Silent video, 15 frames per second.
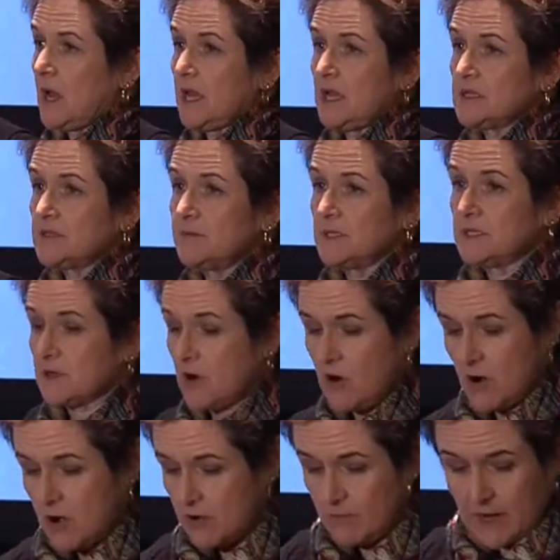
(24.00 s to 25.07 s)
my husband's
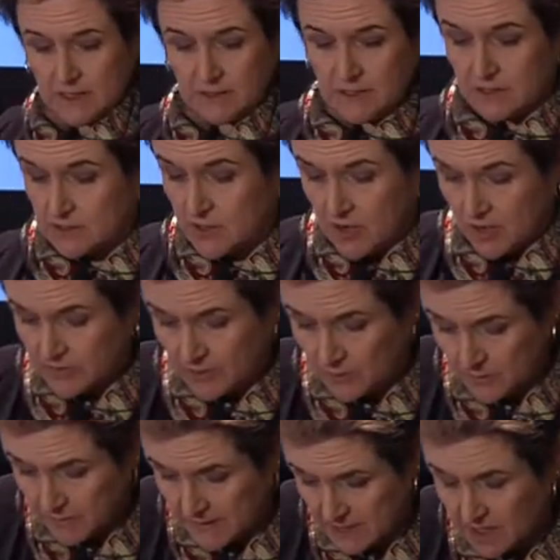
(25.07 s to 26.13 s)
car or my son's car, there
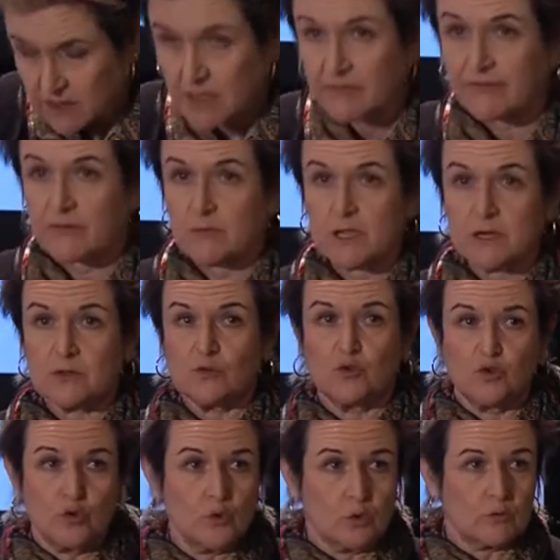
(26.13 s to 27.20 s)
would be nothing for me to
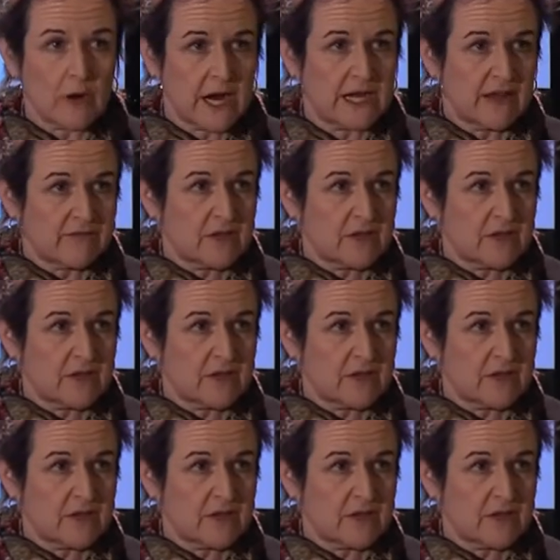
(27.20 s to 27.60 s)
do, right?